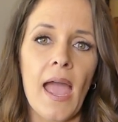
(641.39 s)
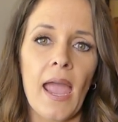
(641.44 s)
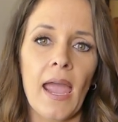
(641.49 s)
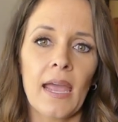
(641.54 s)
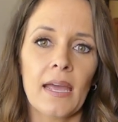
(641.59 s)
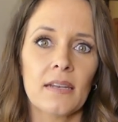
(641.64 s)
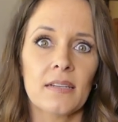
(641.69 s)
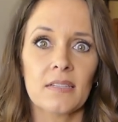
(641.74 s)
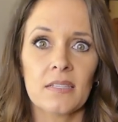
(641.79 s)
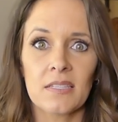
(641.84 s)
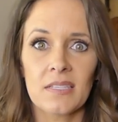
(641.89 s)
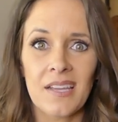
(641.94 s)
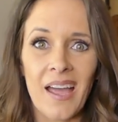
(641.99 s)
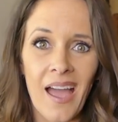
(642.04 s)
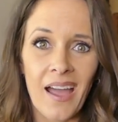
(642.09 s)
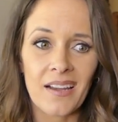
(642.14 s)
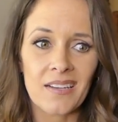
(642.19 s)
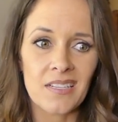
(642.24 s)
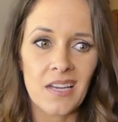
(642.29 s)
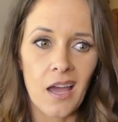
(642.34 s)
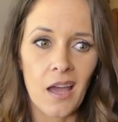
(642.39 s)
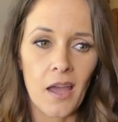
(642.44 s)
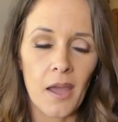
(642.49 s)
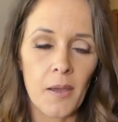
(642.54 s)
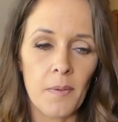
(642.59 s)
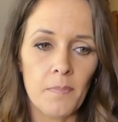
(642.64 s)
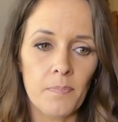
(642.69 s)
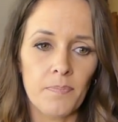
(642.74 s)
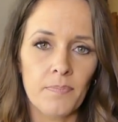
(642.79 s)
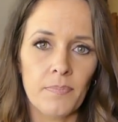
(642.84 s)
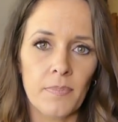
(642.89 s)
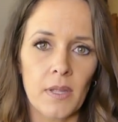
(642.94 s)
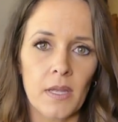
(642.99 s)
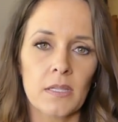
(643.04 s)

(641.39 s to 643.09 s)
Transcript: and a snack time.